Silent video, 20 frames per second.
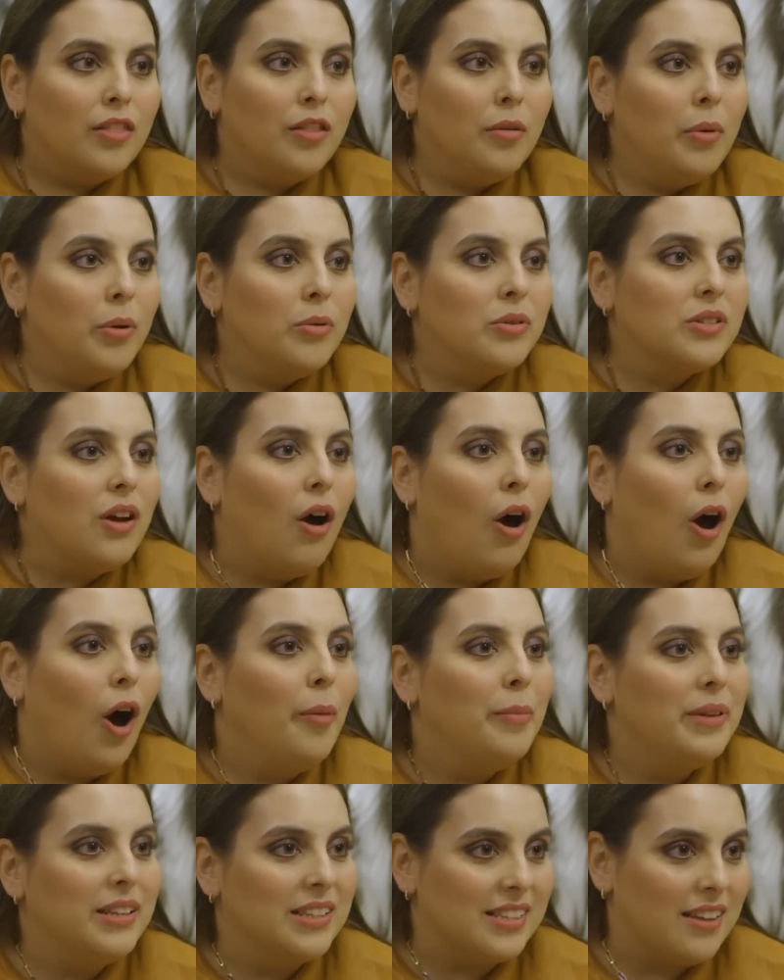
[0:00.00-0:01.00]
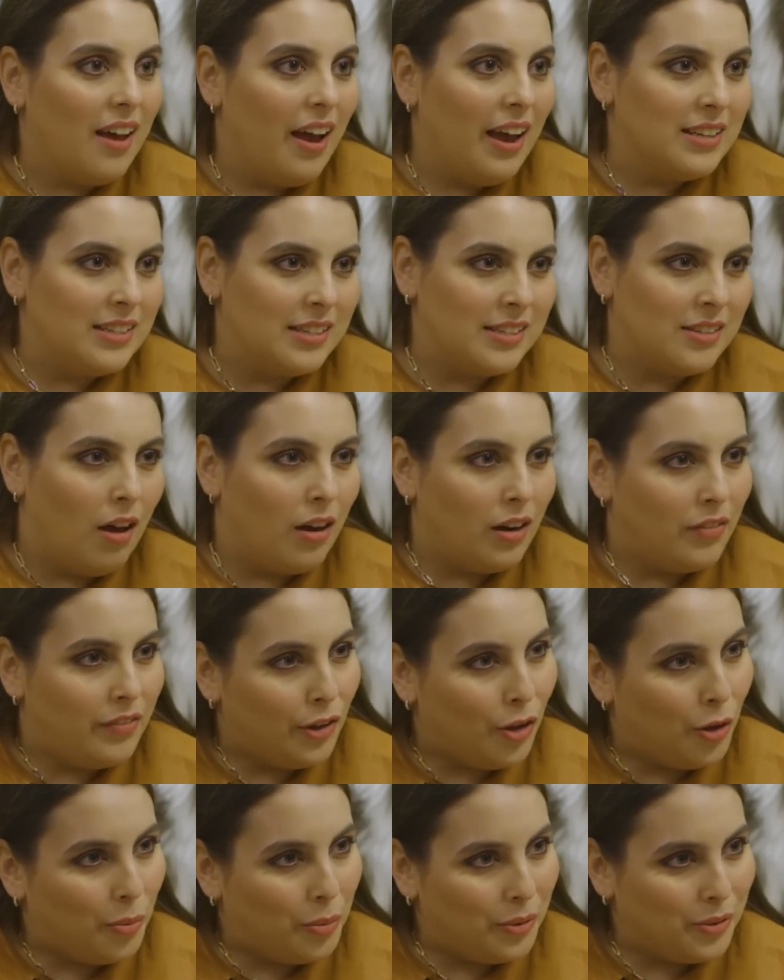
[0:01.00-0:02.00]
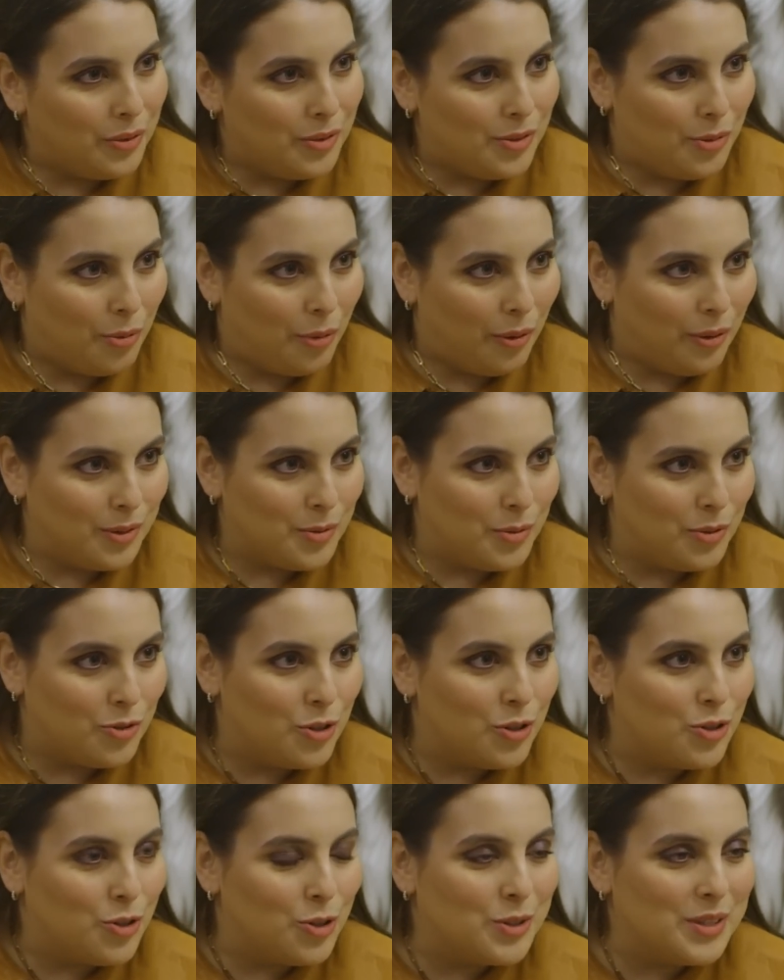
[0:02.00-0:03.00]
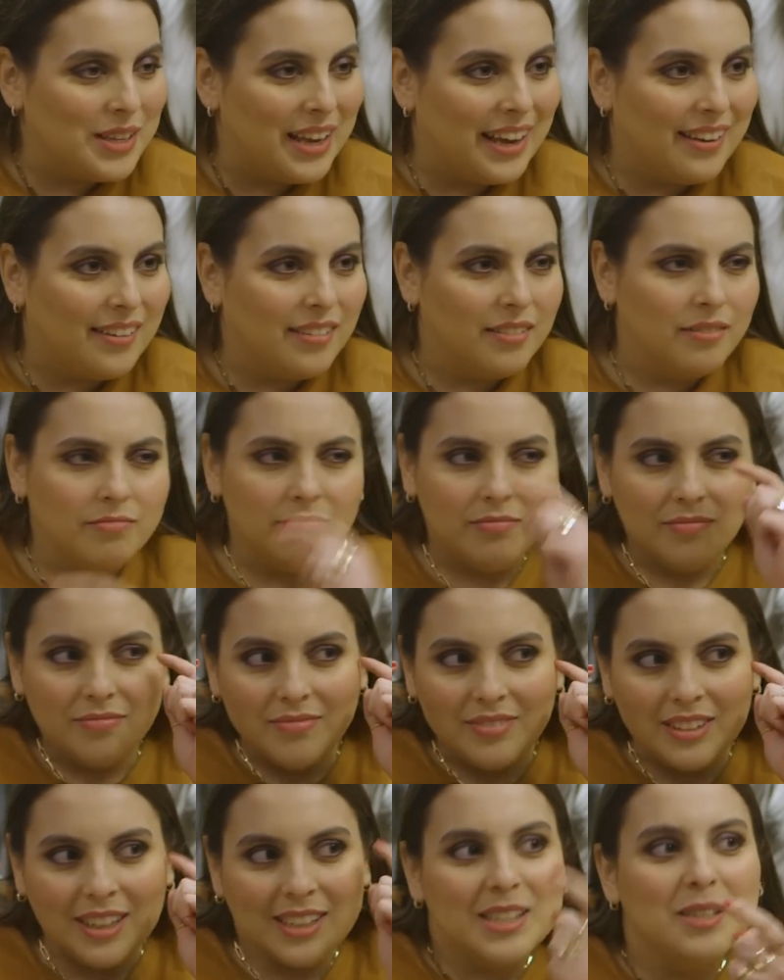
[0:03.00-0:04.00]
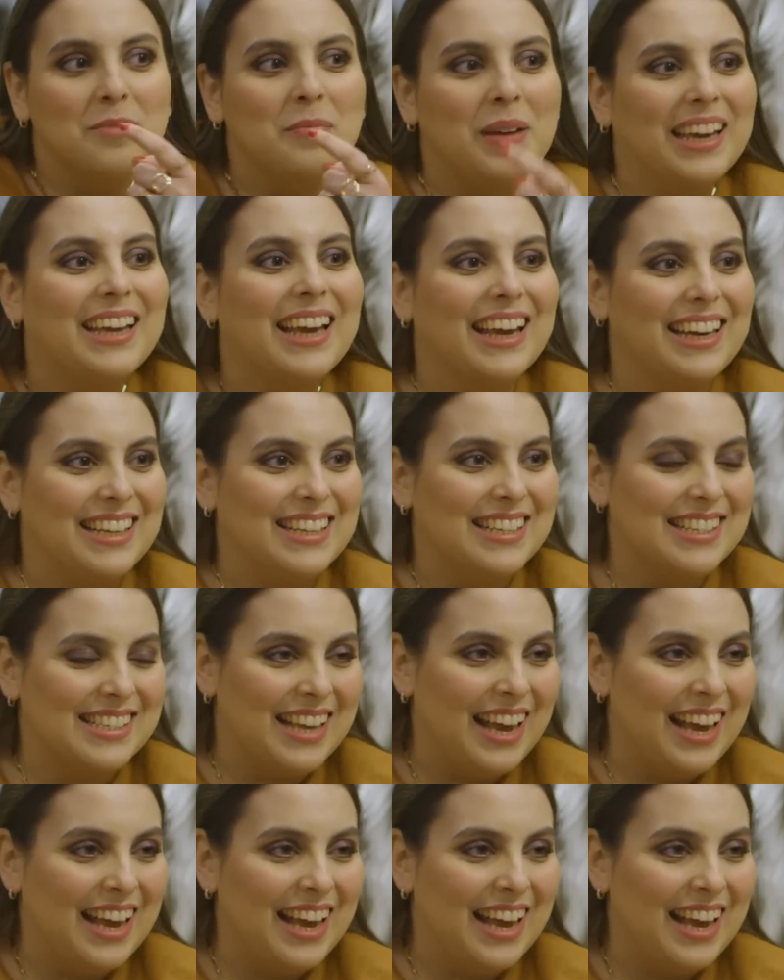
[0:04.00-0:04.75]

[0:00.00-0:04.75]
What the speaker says: the most common size is not available in stores, which is just like doesn't make any sense.